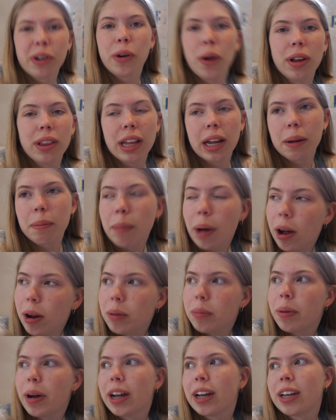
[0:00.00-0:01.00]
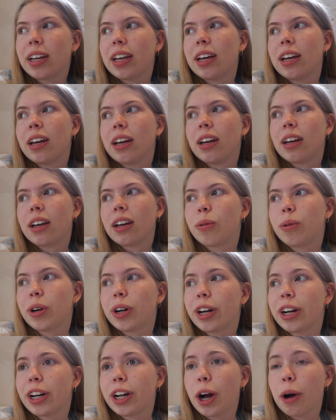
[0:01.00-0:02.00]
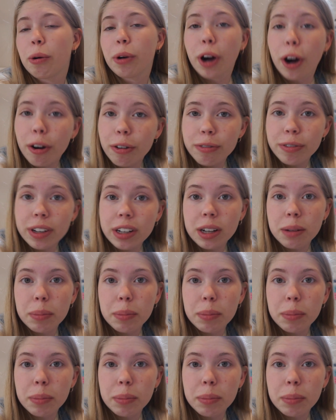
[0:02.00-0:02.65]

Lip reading: going like mountain biking, we're gonna go golfing a